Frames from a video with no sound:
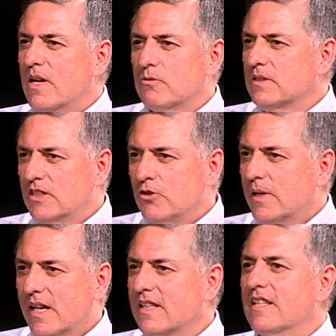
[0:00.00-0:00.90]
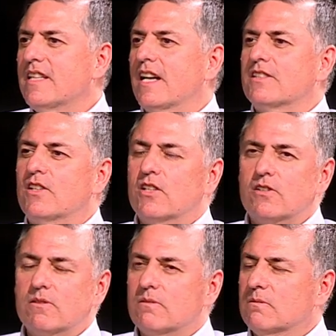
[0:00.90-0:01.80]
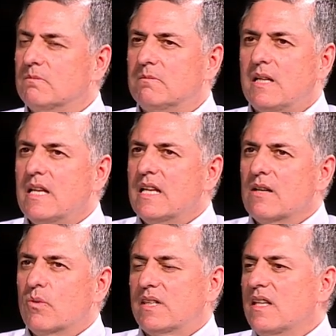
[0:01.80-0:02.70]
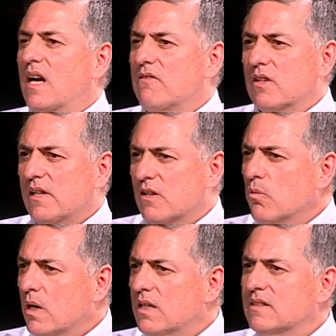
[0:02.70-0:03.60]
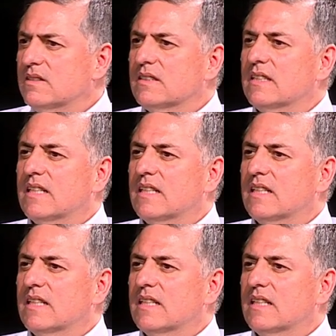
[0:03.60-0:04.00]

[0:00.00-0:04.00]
I was doing. I did not know what the Ivy League was.